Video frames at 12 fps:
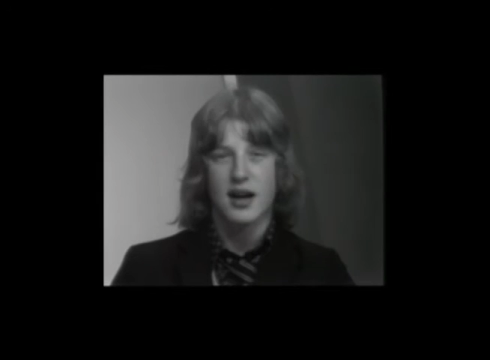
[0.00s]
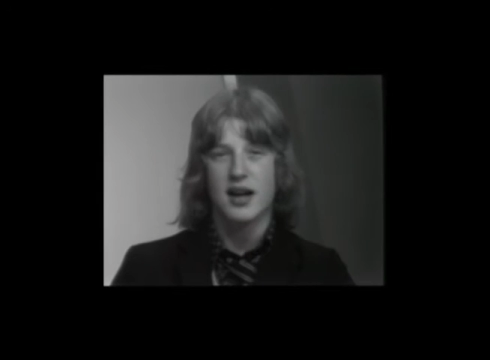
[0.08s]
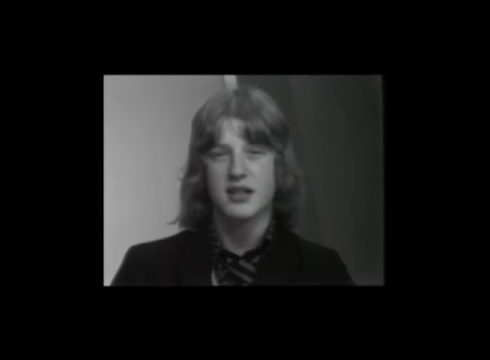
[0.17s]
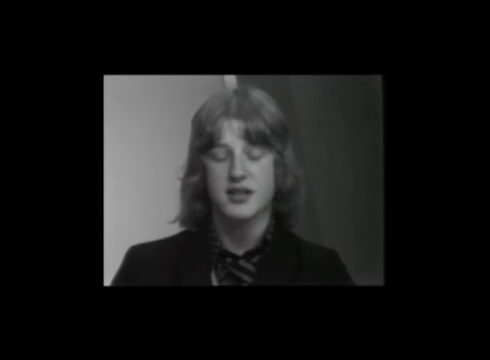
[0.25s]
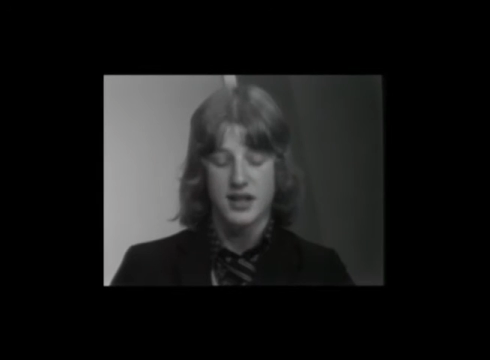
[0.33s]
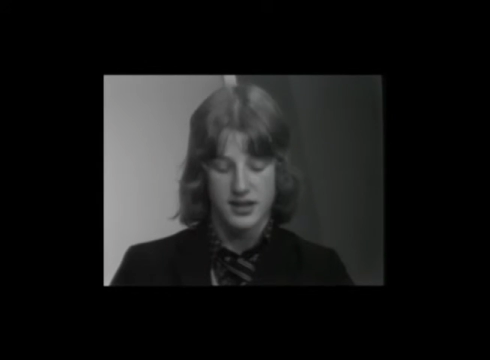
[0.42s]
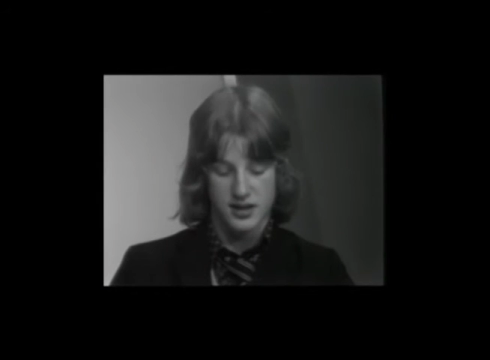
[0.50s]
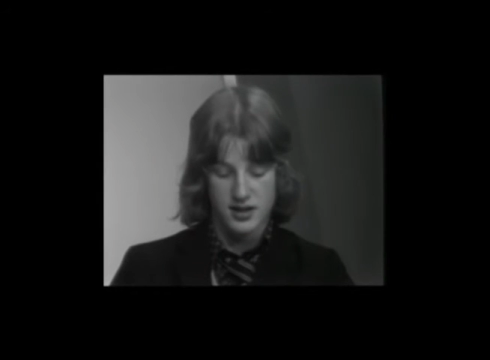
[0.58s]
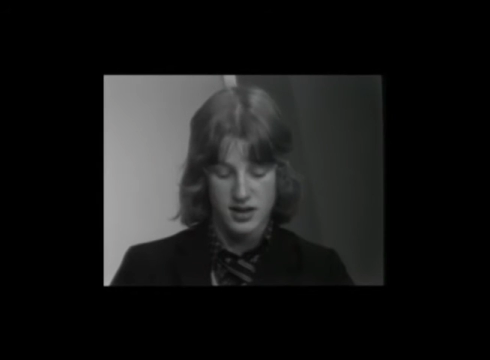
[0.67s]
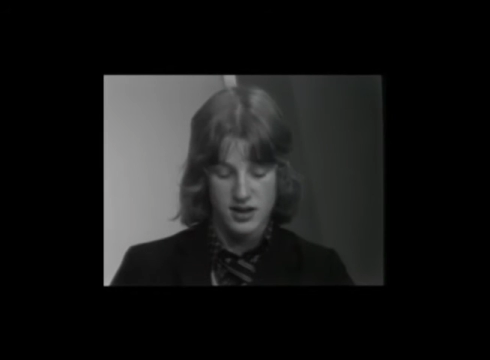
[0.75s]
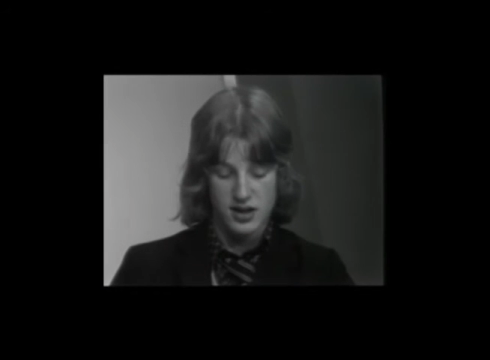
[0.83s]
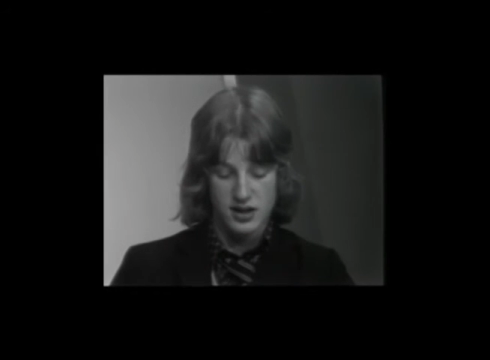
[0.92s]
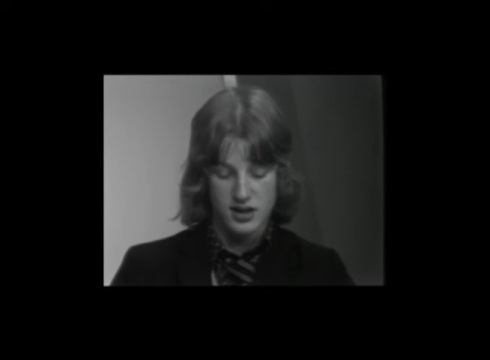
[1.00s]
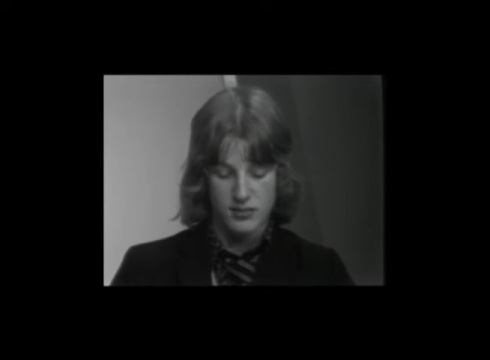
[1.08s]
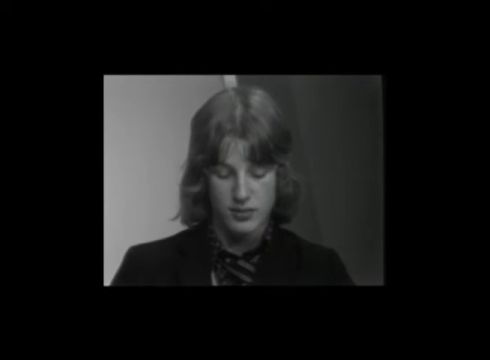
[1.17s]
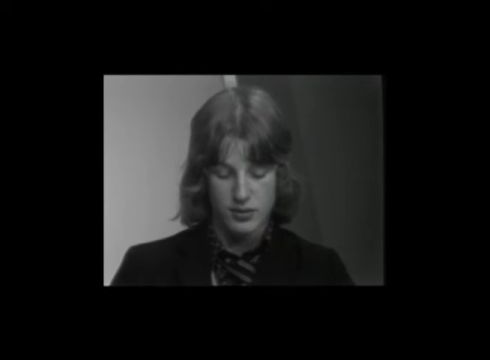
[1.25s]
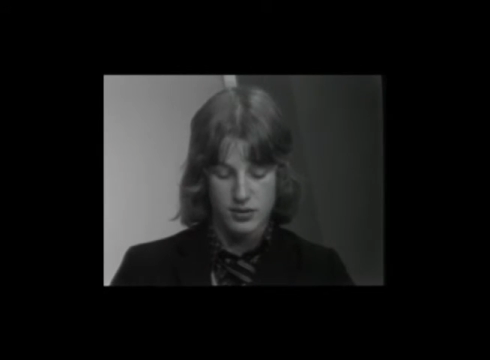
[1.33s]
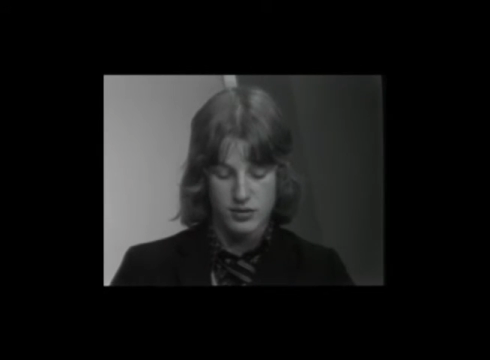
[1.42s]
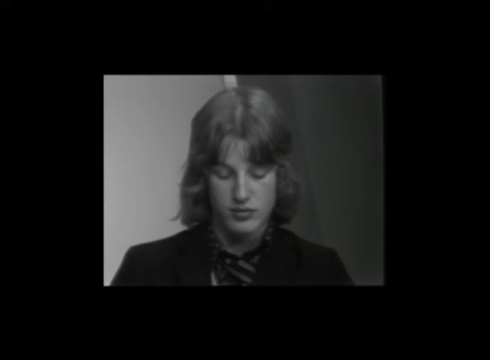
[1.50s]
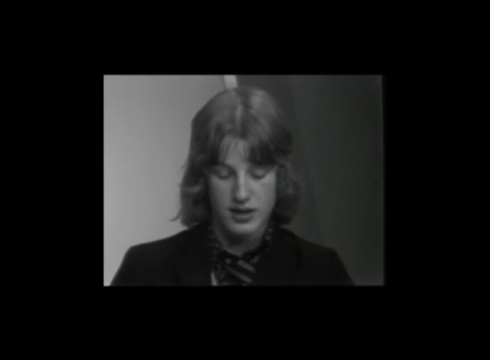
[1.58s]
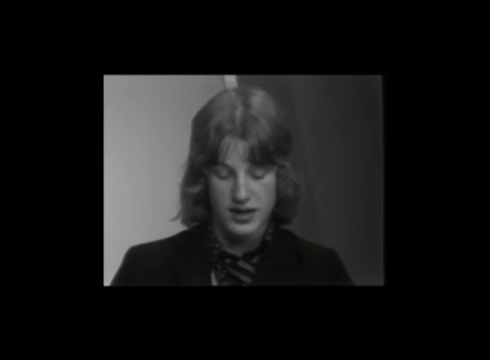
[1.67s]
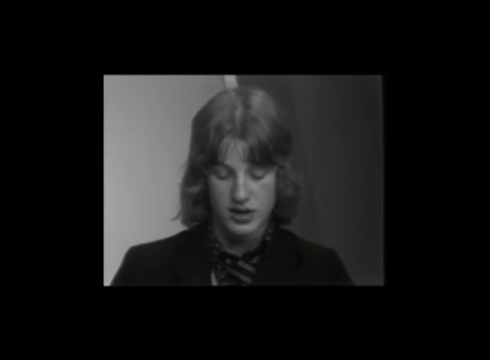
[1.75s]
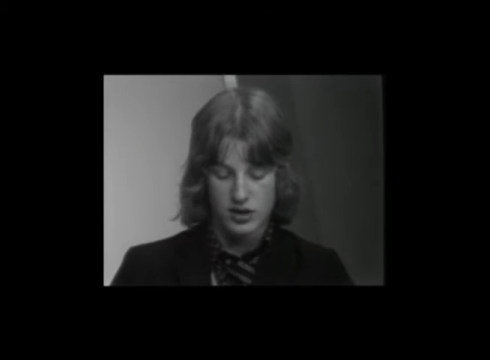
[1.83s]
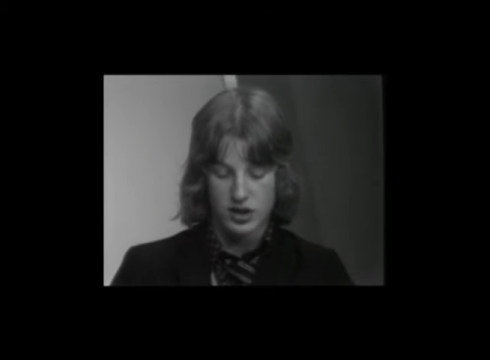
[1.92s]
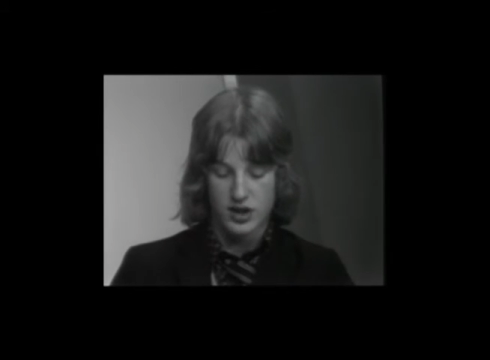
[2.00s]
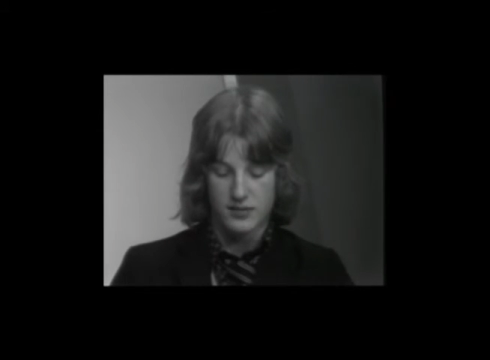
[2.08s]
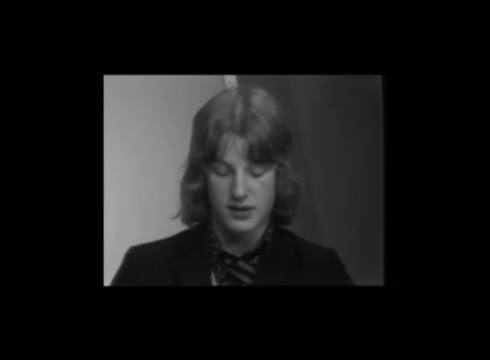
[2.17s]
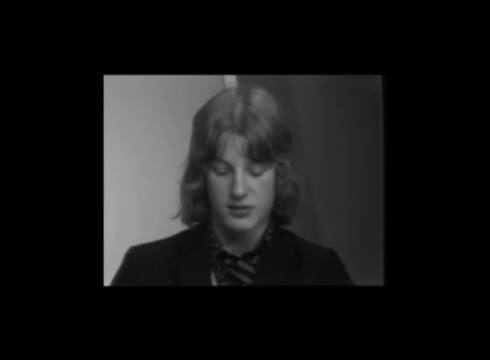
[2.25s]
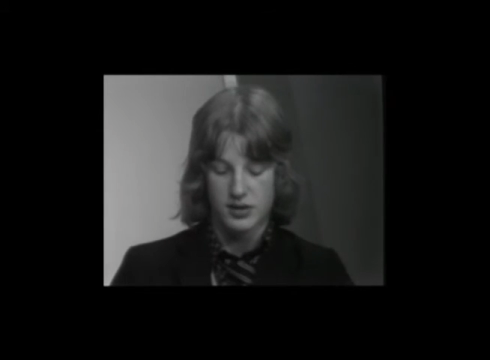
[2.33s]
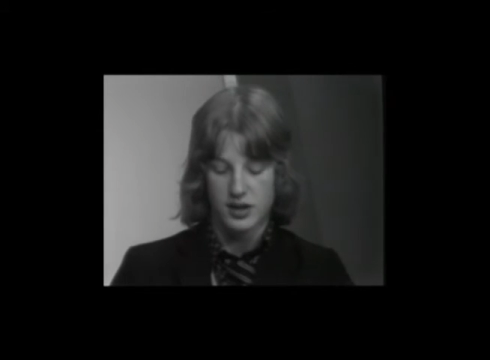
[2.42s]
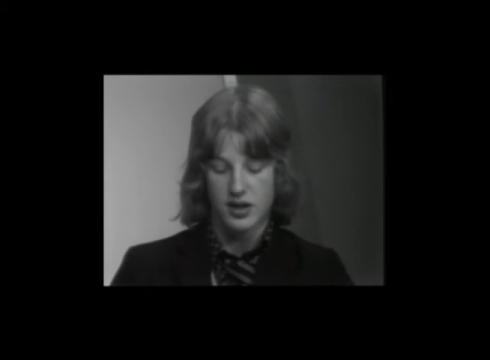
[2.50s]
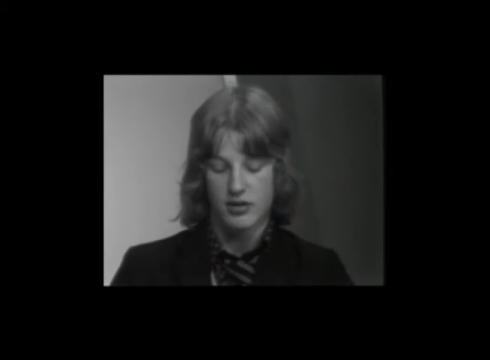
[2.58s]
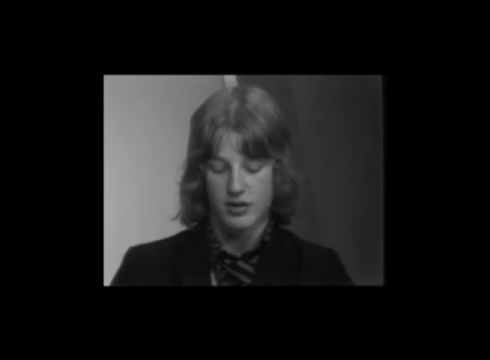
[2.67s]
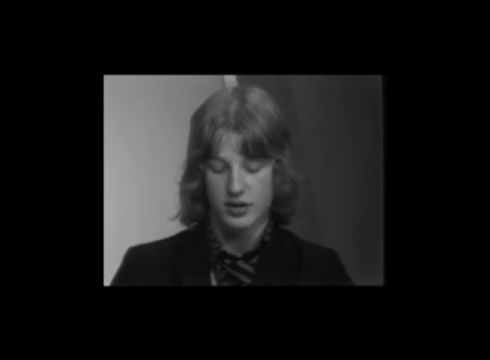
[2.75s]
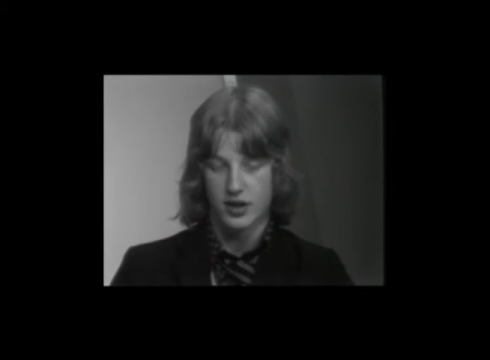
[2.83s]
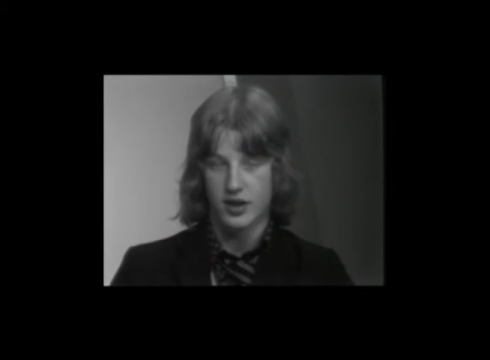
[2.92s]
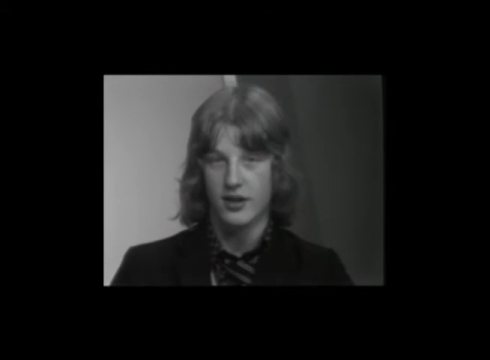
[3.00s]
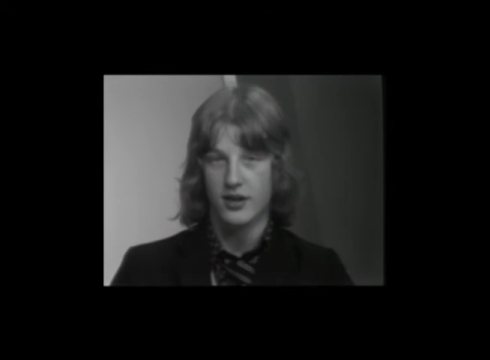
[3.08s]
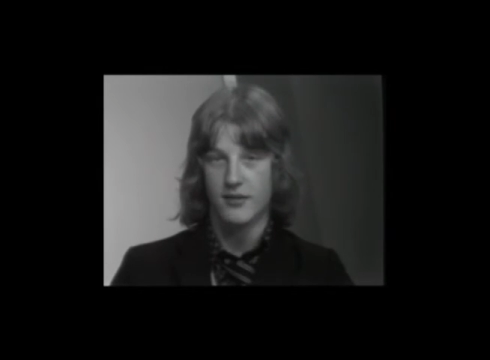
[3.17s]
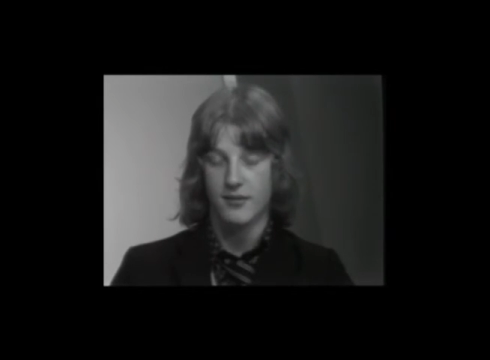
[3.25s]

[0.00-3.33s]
As an exercise in personal relationships, it was encouraging.